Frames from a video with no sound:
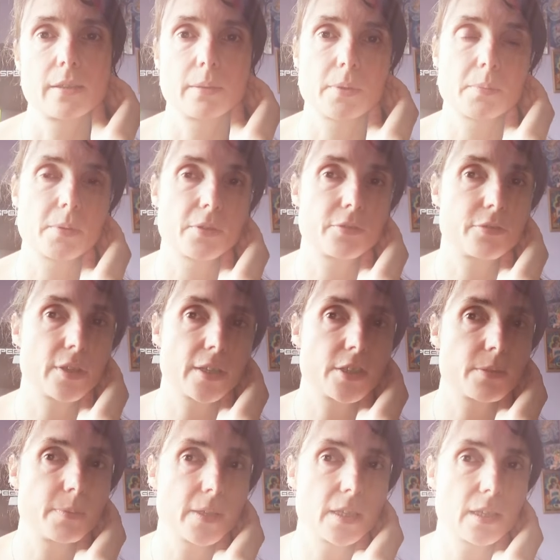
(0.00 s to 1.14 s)
They may be afraid
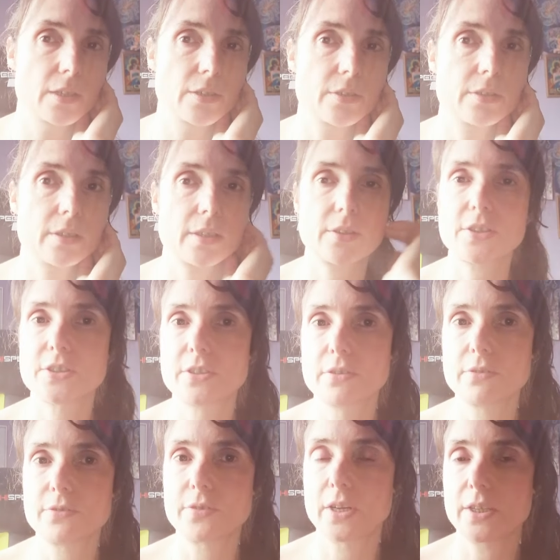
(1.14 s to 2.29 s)
to be alone, and they
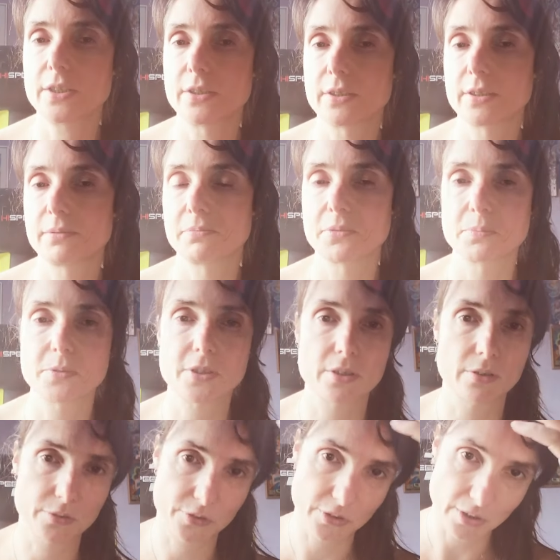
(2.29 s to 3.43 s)
still find
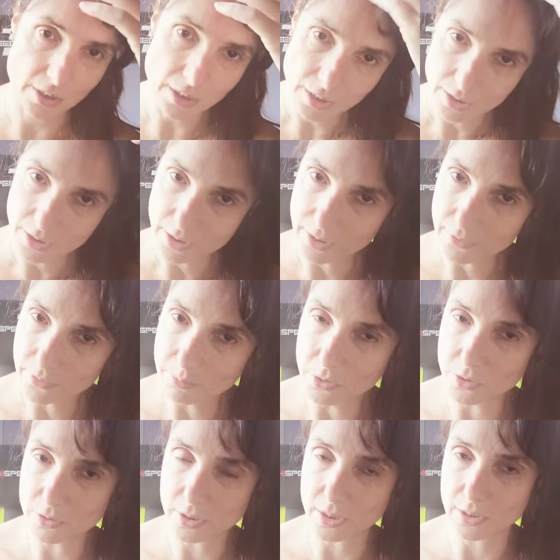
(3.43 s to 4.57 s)
themselves even
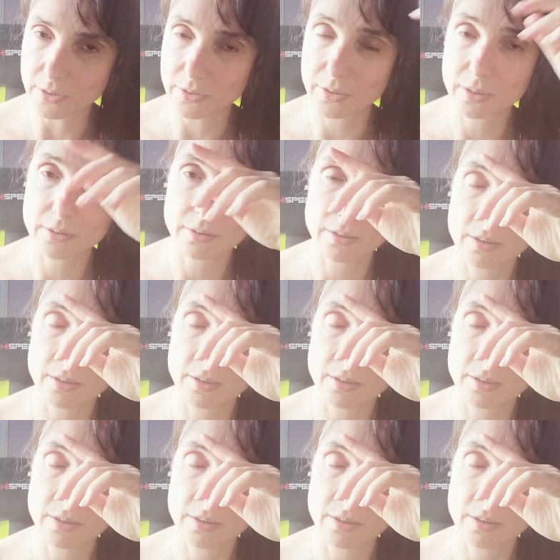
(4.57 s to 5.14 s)
more alone